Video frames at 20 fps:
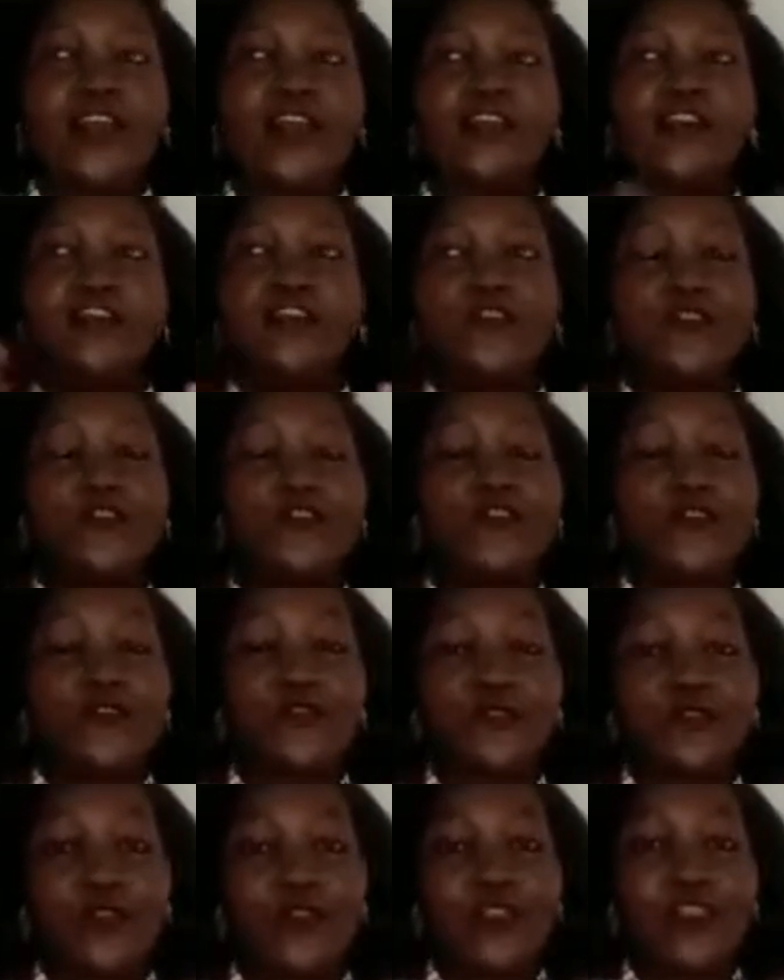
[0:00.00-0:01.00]
You
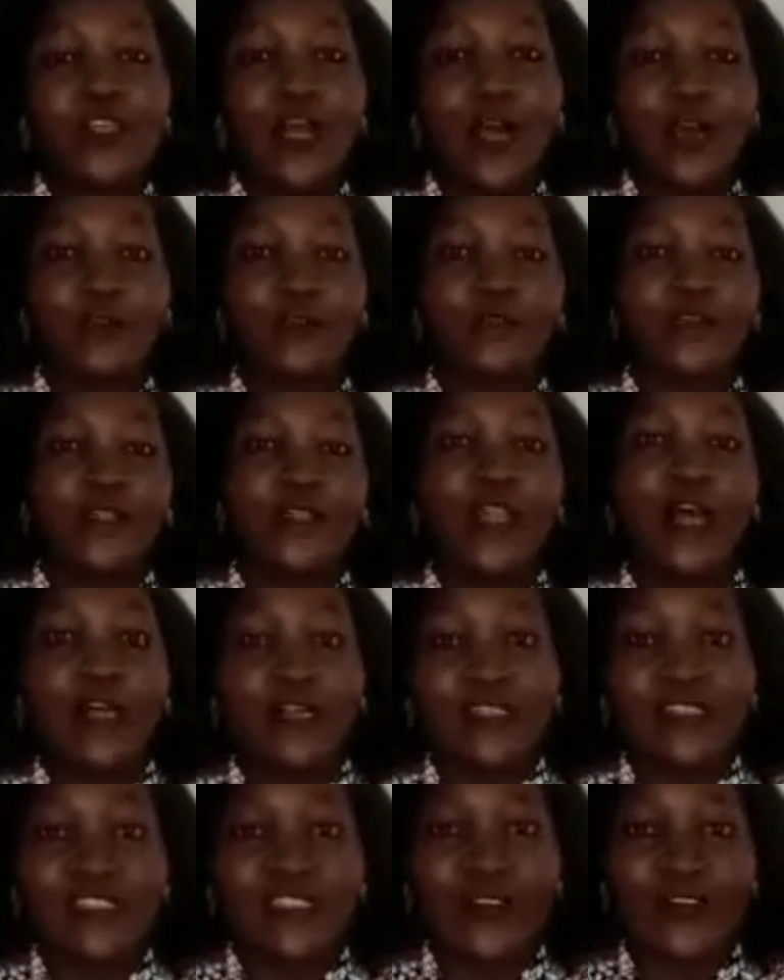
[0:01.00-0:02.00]
do not have the
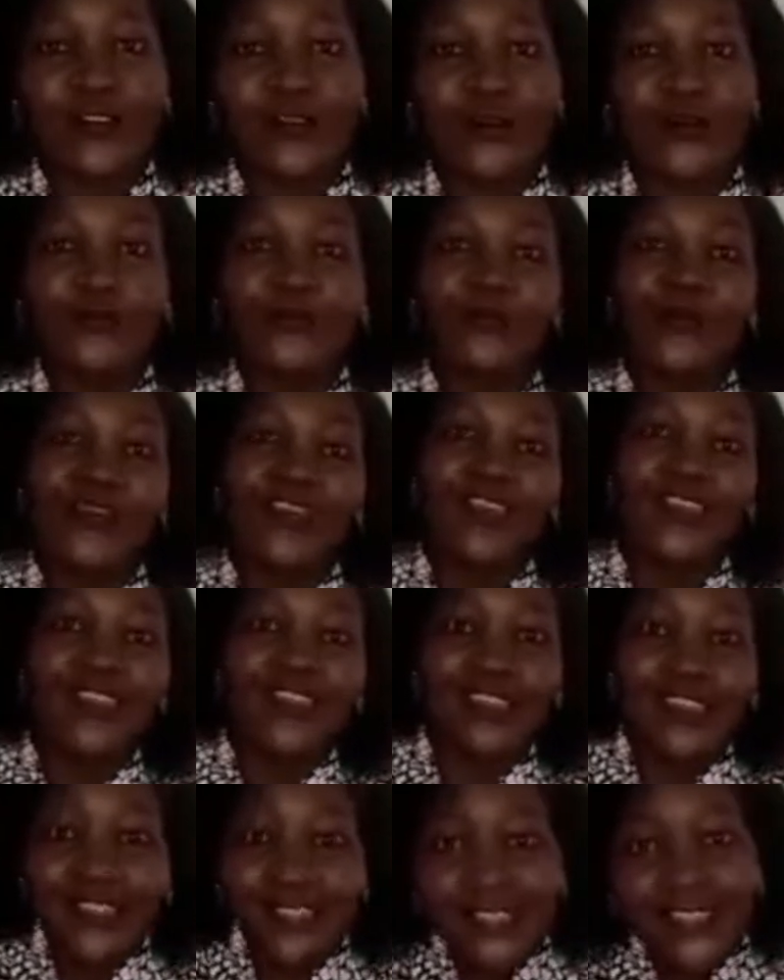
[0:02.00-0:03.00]
luxury of
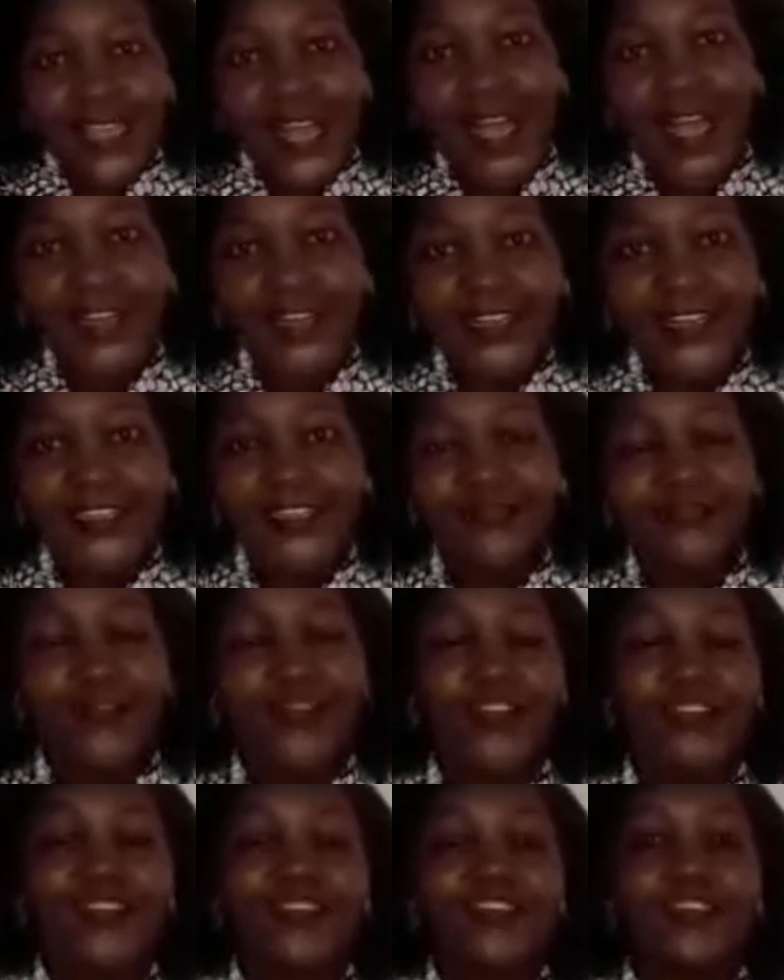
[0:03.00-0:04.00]
being stuck.
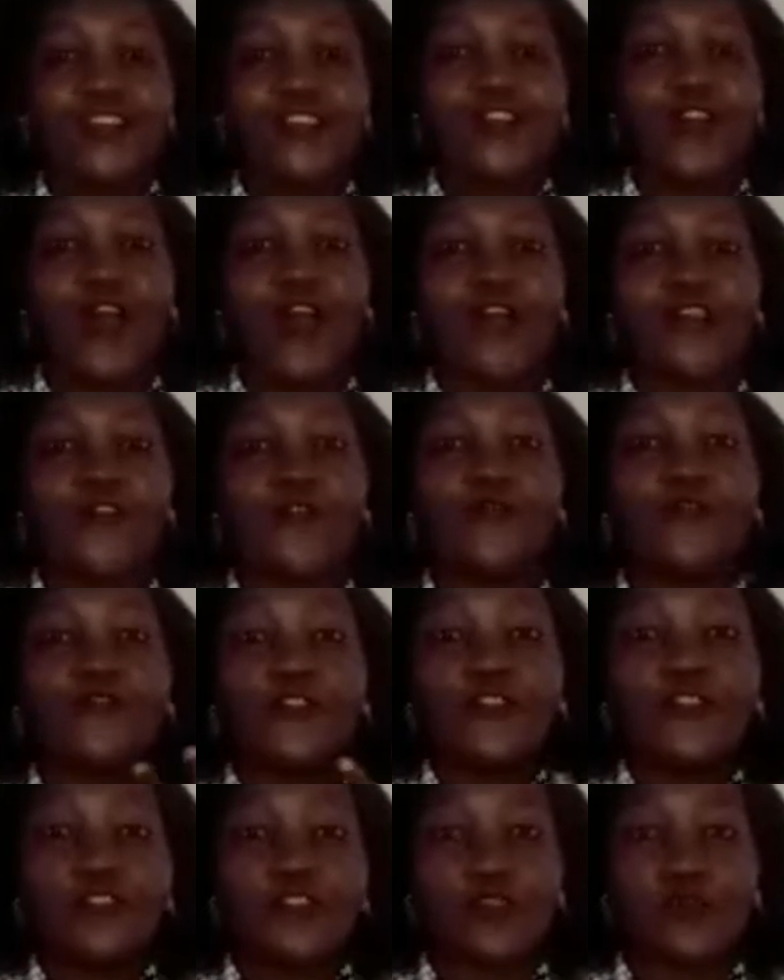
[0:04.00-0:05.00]
Fact that you are the
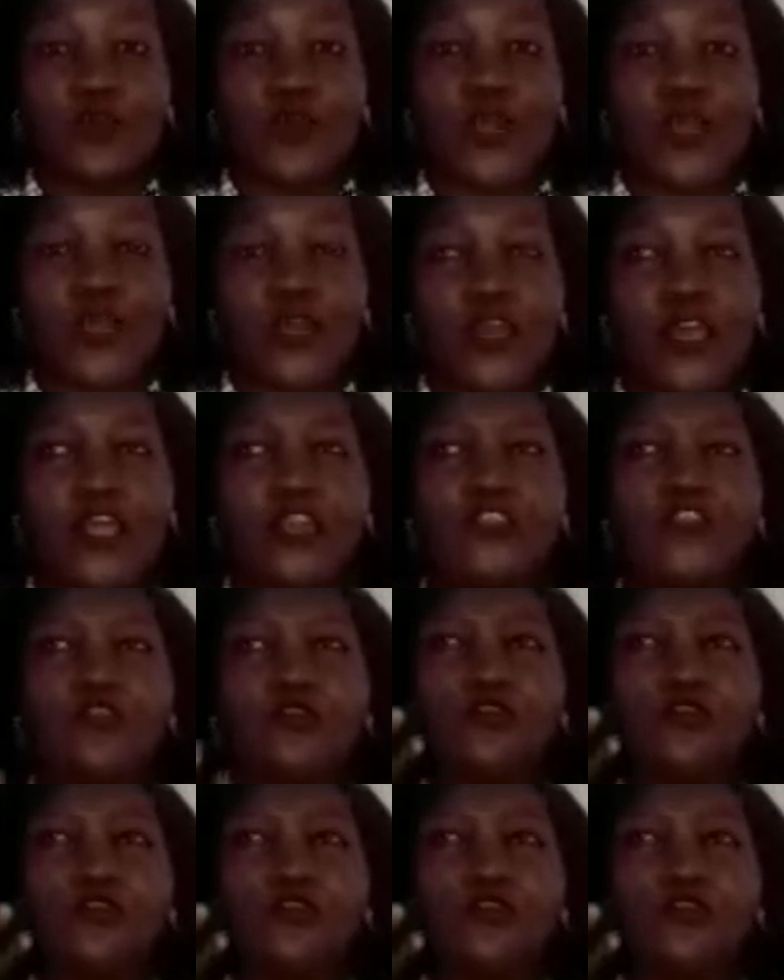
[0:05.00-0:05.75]
vision bearer,